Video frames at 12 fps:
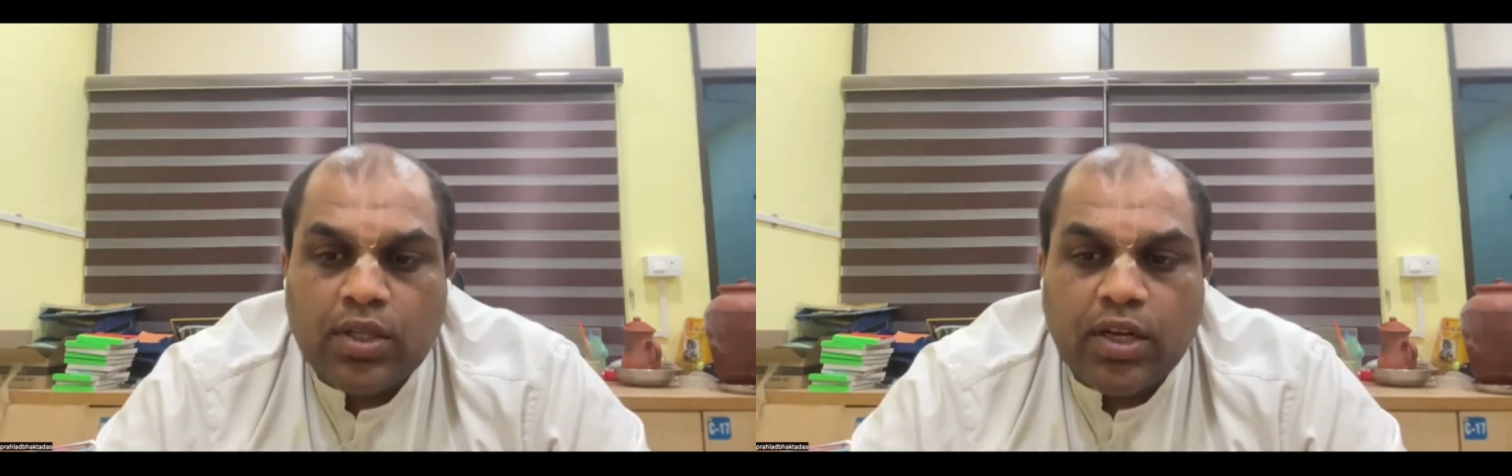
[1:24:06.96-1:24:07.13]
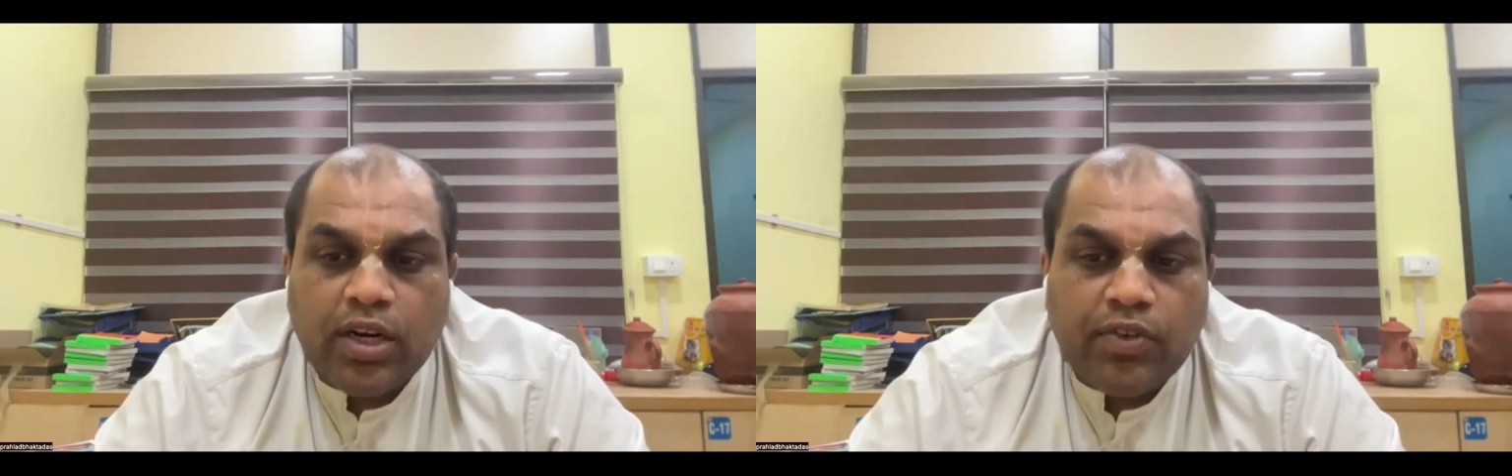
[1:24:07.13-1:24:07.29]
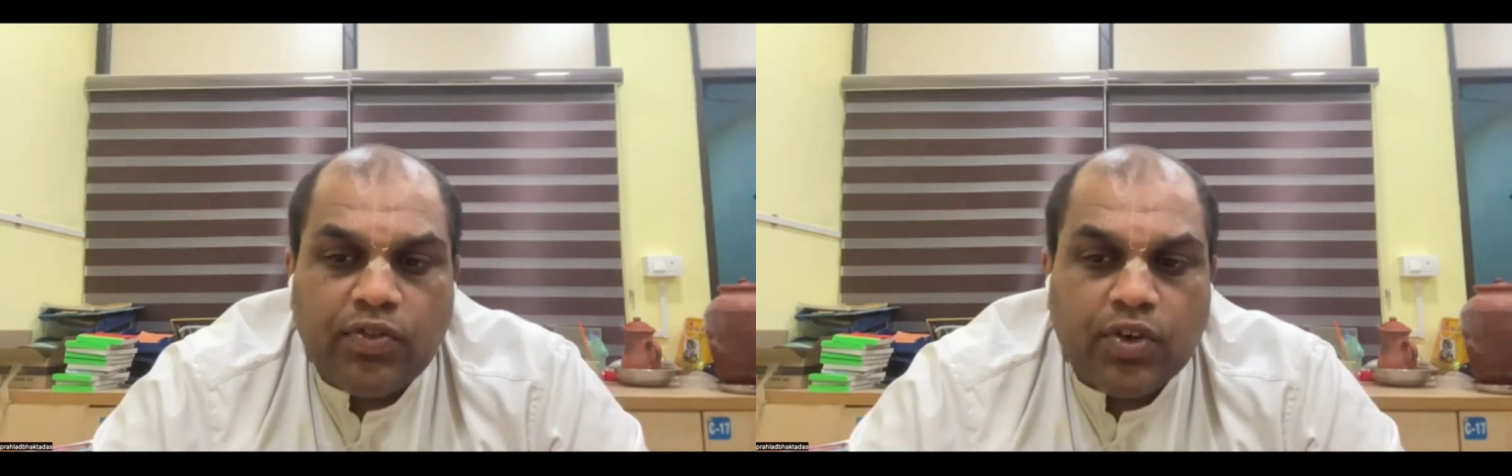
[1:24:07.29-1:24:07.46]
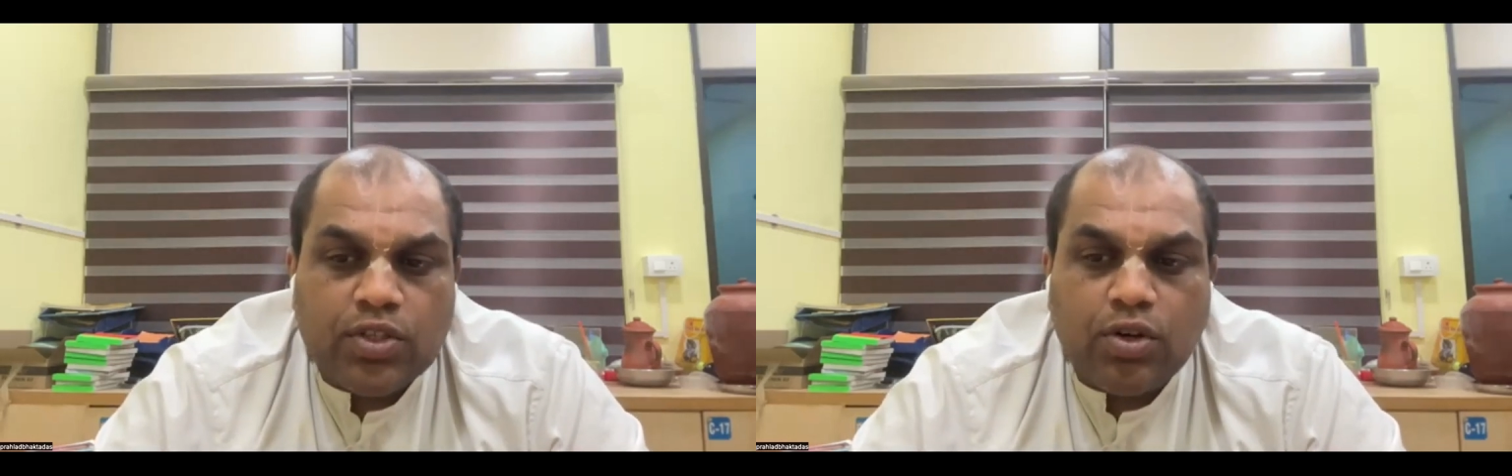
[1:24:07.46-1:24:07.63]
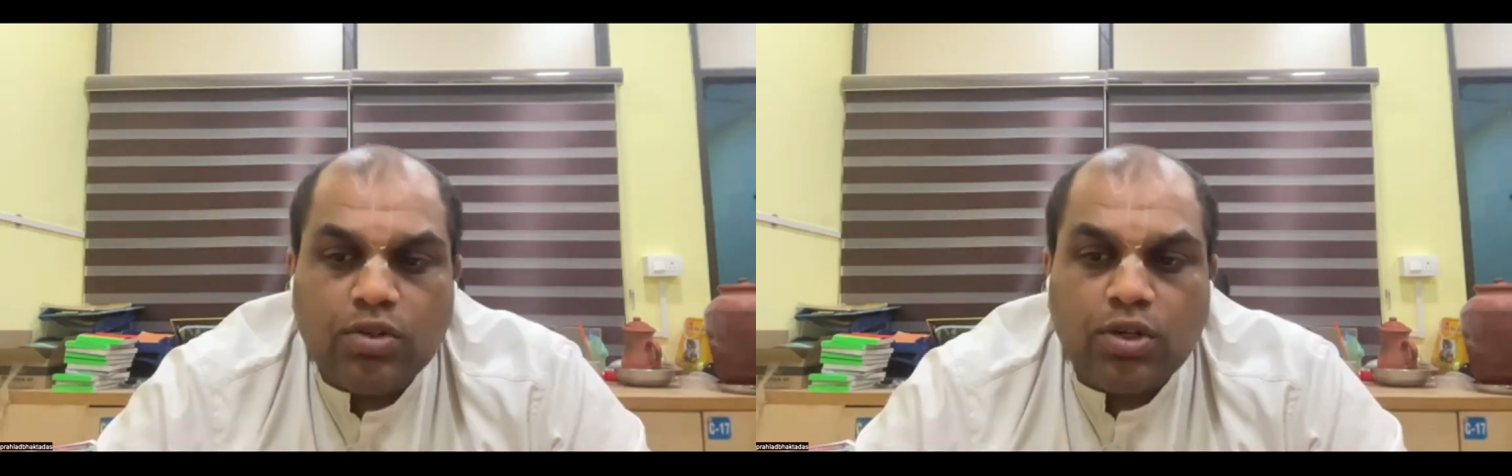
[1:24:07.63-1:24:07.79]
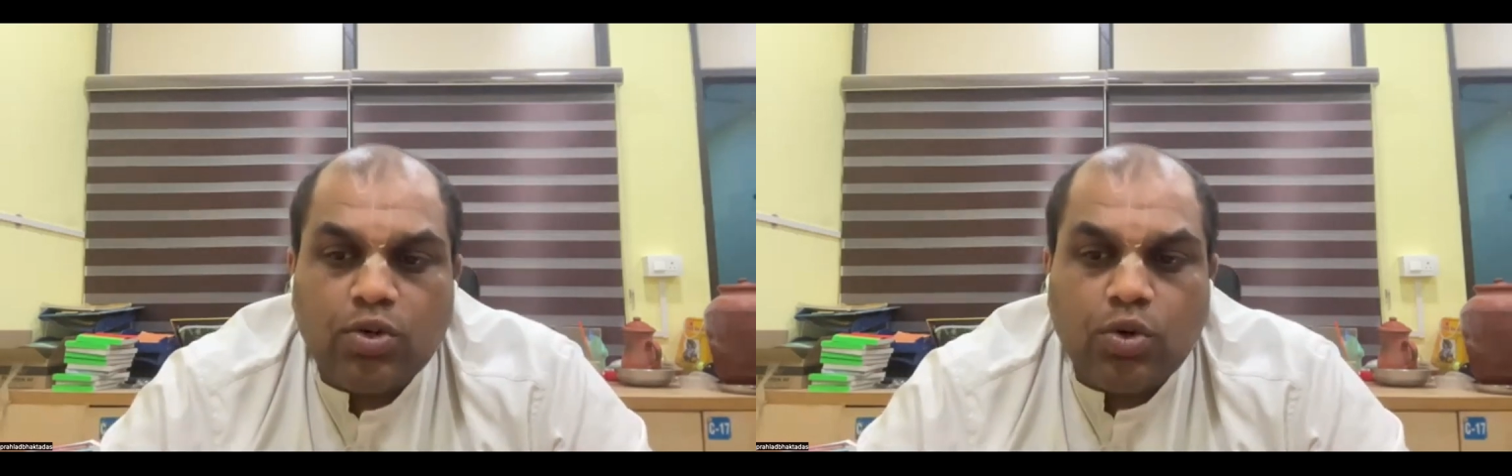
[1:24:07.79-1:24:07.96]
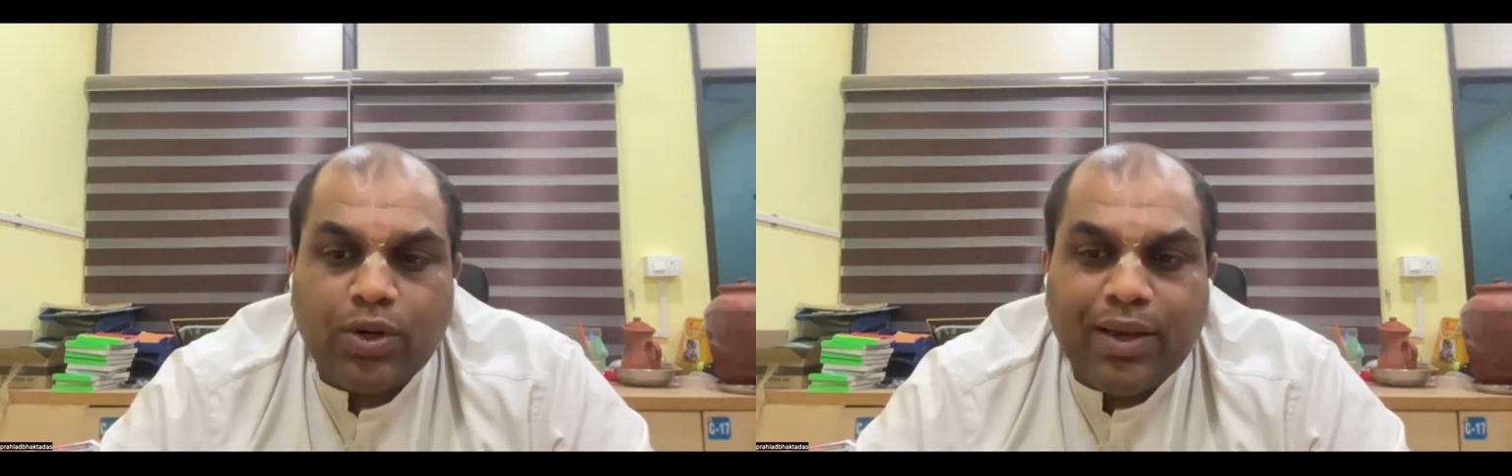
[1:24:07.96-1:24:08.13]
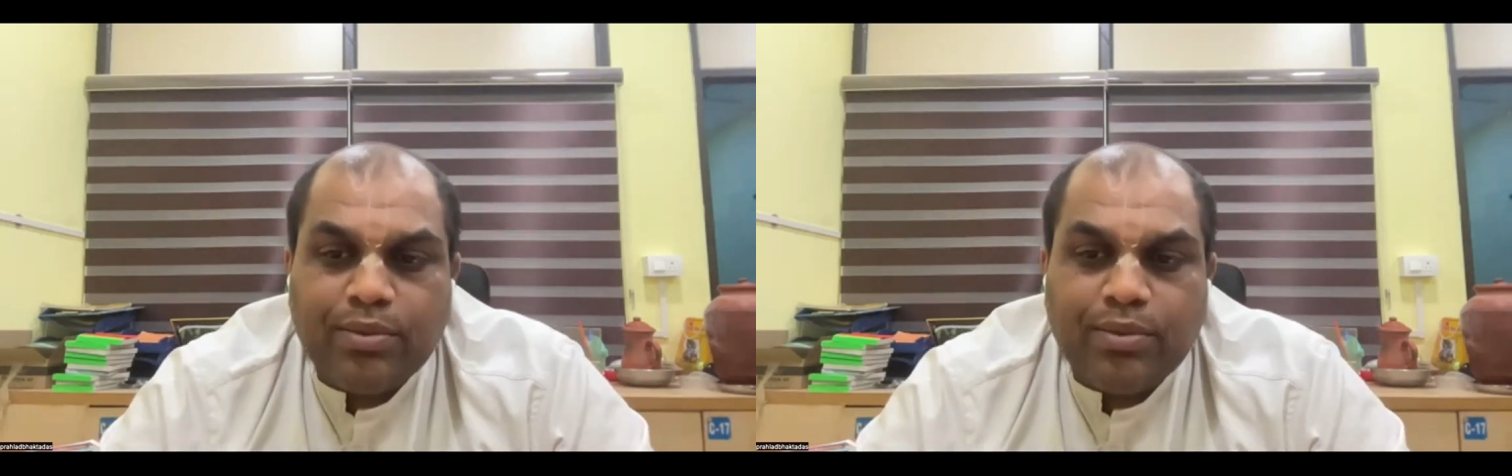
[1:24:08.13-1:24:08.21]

And 31st also, two